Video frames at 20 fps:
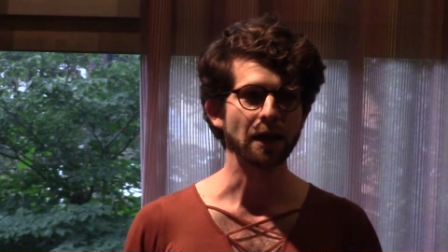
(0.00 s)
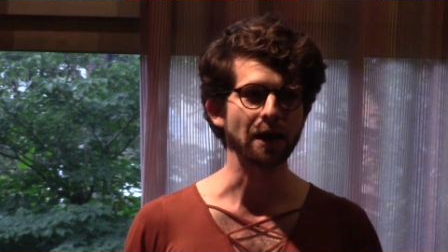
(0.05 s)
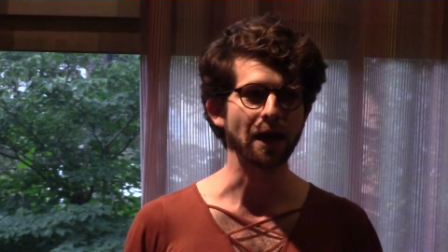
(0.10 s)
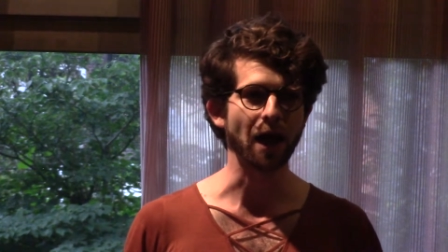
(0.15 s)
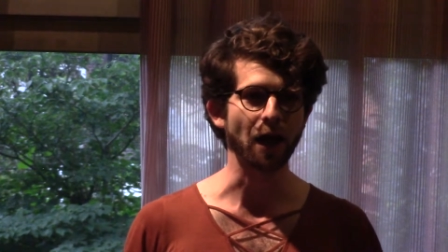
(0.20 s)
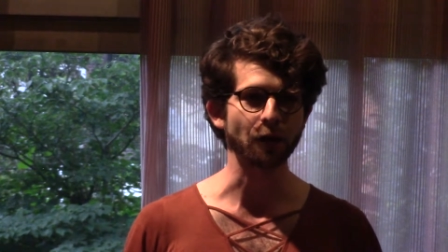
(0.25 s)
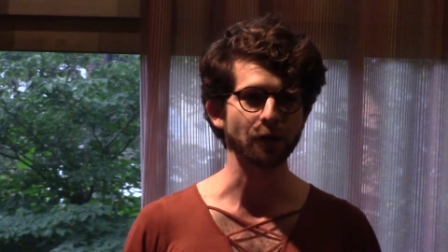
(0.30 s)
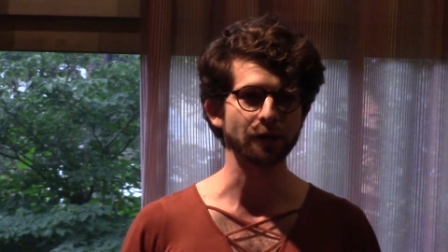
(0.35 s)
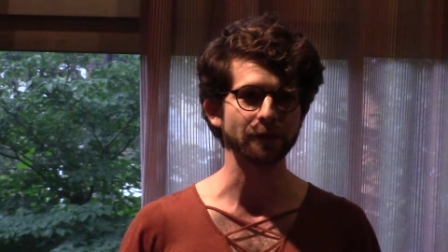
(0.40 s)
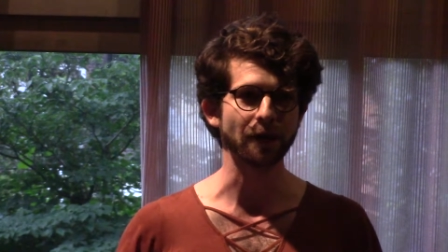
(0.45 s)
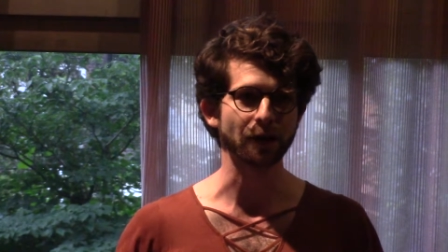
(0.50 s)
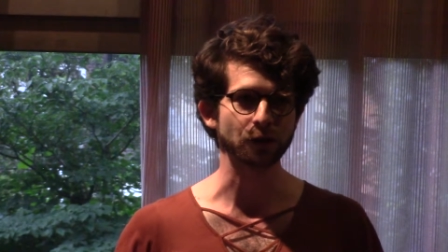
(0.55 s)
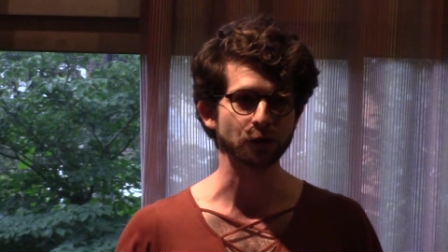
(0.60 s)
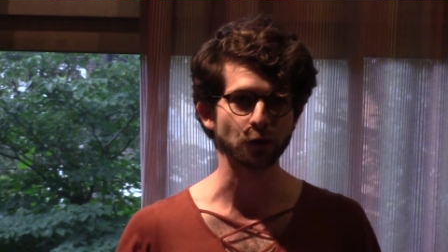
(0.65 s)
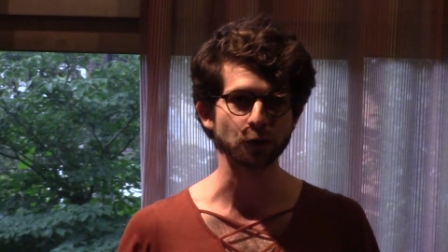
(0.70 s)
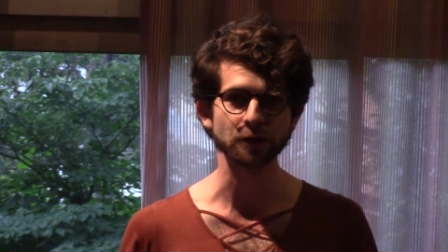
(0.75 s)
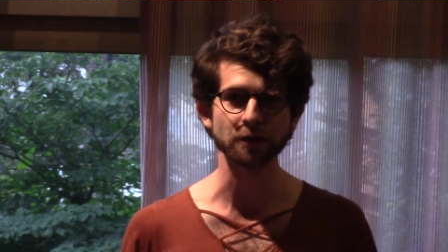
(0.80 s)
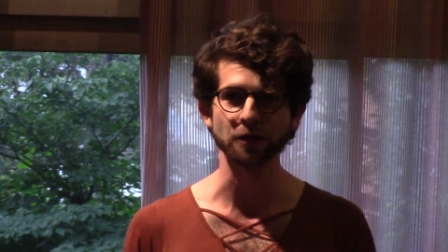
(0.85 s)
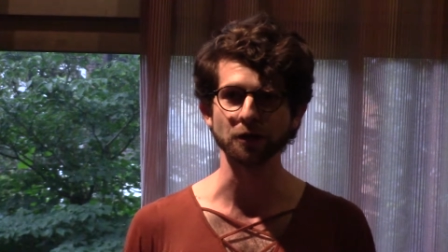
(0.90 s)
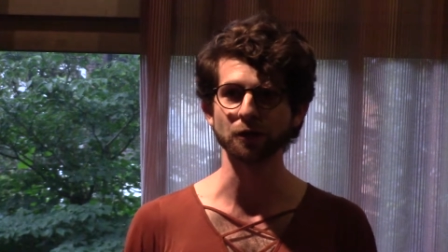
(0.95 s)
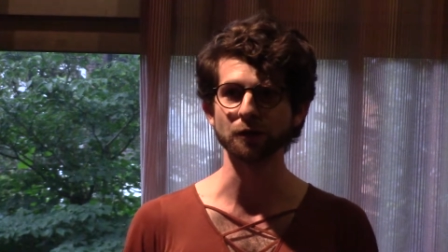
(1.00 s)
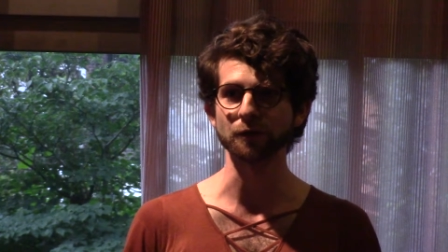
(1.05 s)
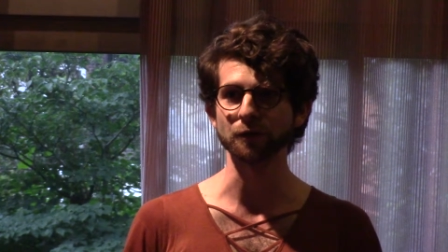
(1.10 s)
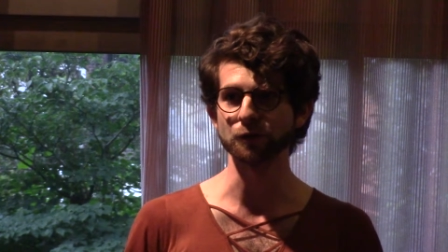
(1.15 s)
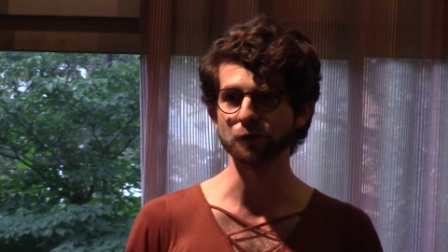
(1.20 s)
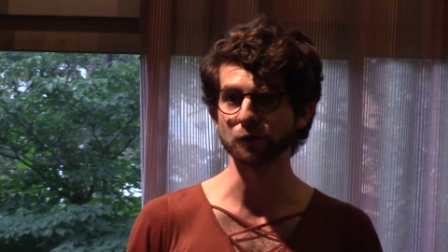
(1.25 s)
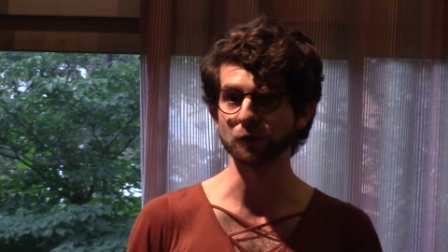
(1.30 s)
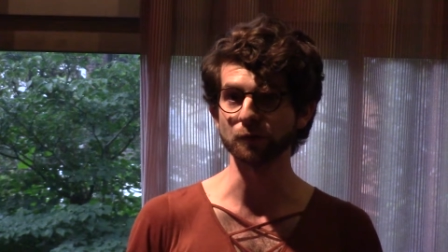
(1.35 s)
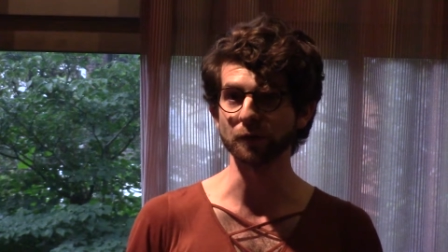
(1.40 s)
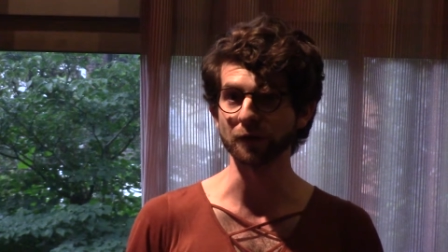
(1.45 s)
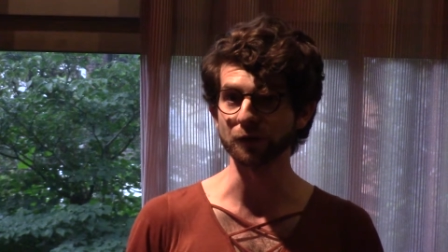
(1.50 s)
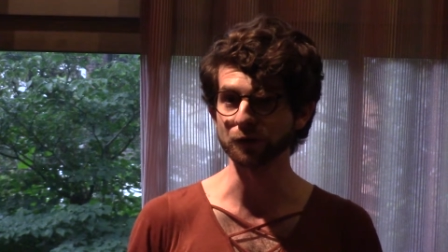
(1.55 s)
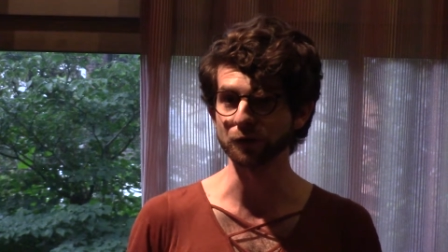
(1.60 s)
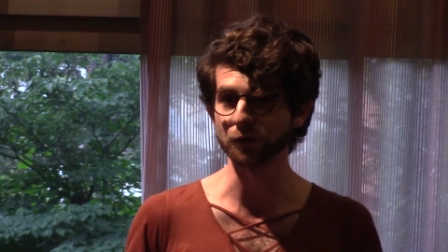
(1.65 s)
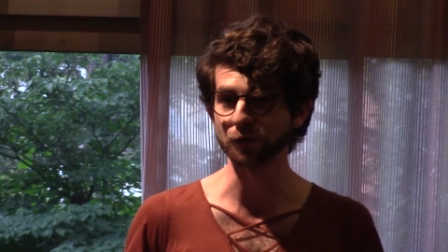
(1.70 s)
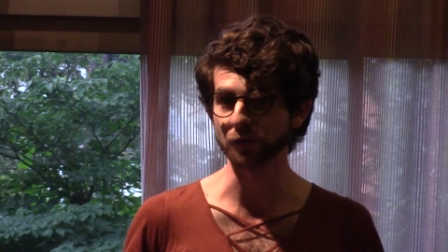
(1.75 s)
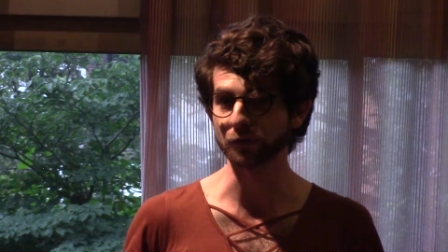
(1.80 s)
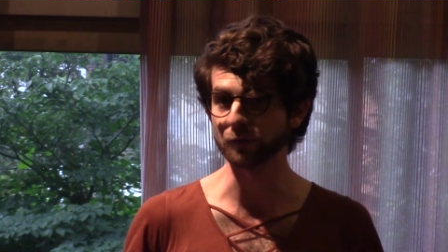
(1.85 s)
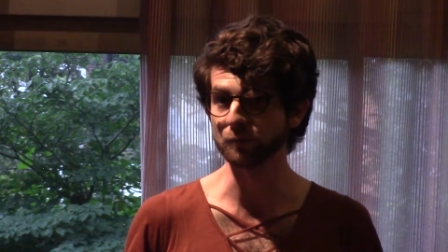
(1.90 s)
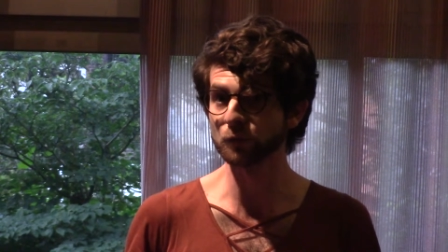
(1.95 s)
how can that cohere into
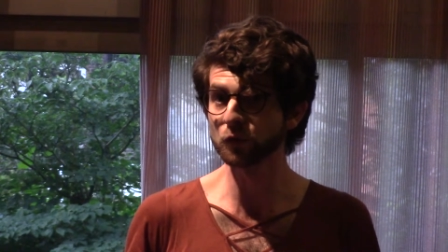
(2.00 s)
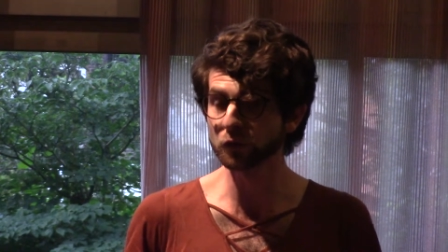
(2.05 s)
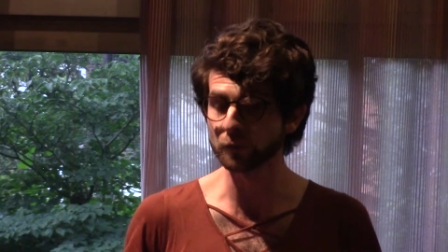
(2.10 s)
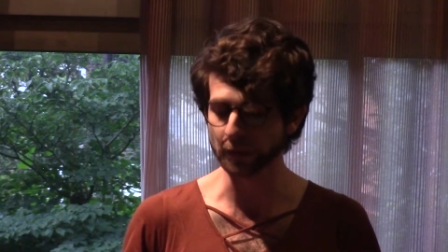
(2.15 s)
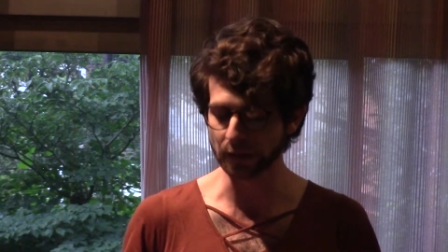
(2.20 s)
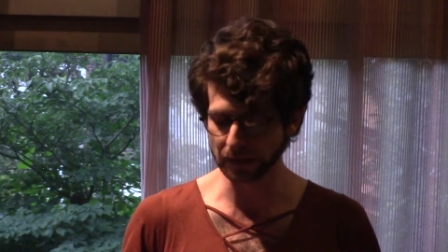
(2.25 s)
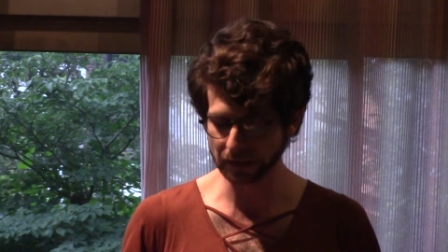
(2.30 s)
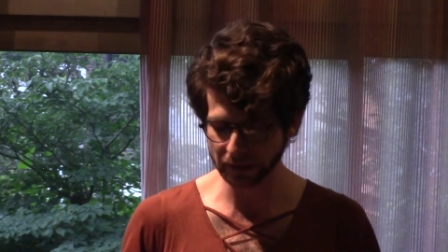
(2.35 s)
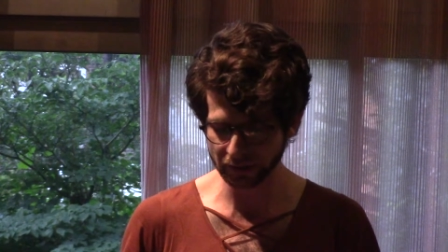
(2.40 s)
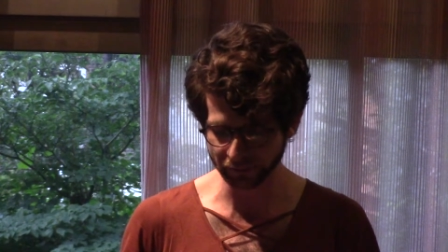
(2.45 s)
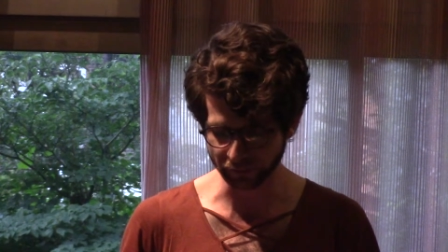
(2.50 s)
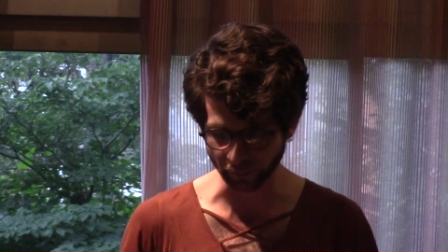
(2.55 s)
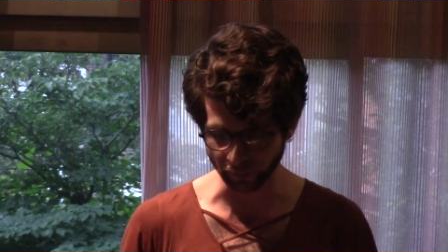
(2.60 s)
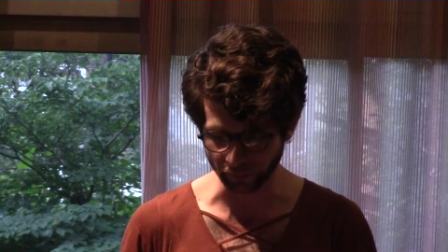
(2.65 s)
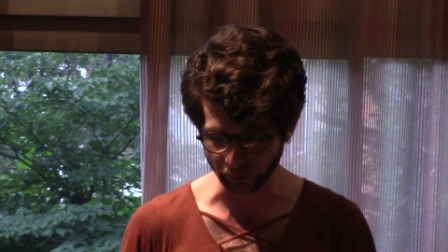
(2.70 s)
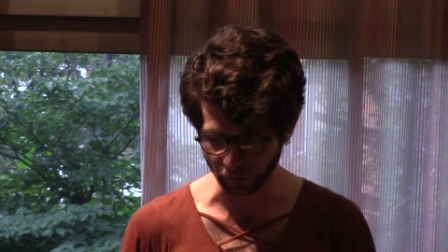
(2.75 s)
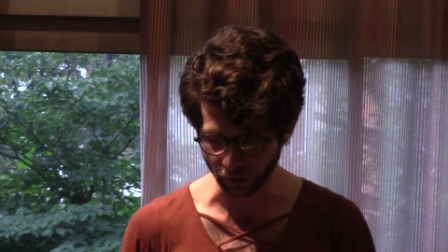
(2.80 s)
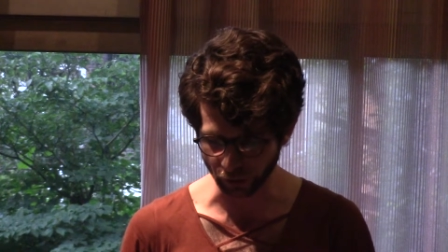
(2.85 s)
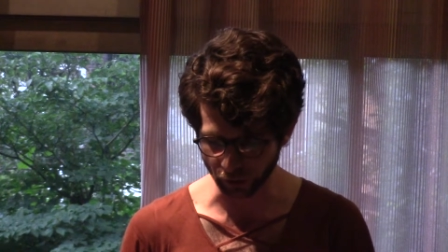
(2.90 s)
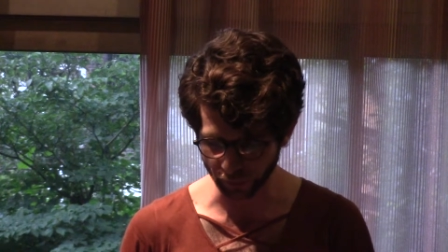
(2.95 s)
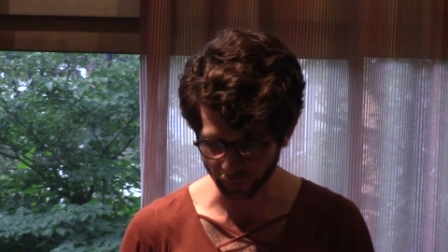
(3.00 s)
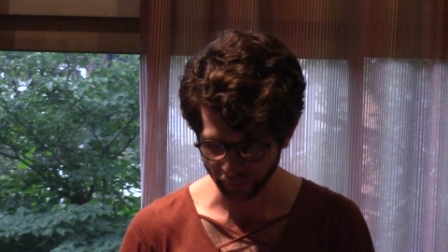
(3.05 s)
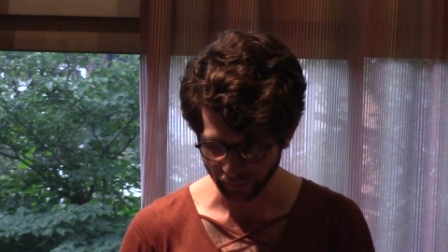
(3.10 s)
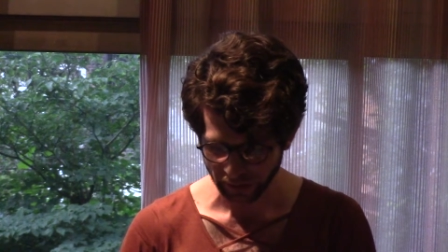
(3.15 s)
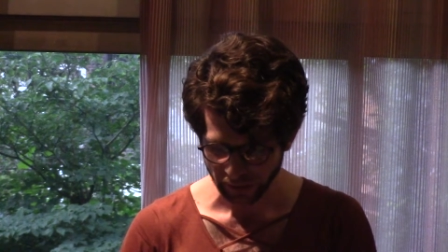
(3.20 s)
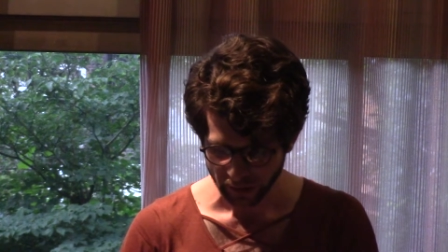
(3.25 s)
sort of movements from below.